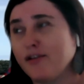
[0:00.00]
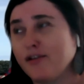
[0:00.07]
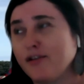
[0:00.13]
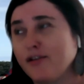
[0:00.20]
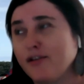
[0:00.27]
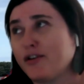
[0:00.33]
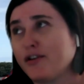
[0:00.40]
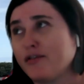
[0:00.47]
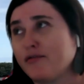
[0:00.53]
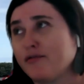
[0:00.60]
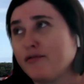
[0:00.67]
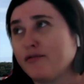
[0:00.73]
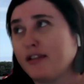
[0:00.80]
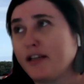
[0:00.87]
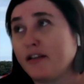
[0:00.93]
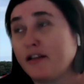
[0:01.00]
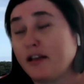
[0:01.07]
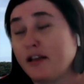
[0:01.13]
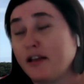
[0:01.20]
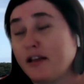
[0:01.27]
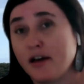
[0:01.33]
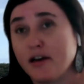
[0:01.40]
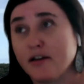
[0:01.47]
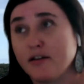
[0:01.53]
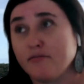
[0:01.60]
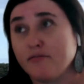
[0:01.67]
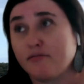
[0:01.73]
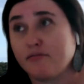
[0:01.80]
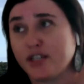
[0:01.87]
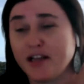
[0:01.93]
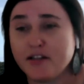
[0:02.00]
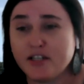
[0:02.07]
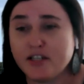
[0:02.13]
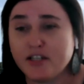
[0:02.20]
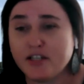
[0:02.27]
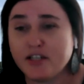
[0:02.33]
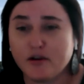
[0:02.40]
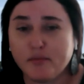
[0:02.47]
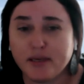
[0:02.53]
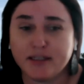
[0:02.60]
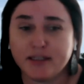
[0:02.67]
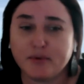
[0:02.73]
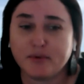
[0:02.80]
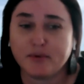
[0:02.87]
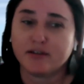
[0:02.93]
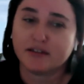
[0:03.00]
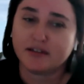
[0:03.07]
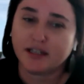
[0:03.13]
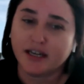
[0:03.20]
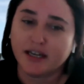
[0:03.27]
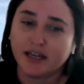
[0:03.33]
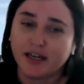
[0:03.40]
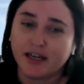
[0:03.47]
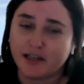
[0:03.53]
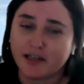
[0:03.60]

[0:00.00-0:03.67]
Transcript: and, they are challenging topics, because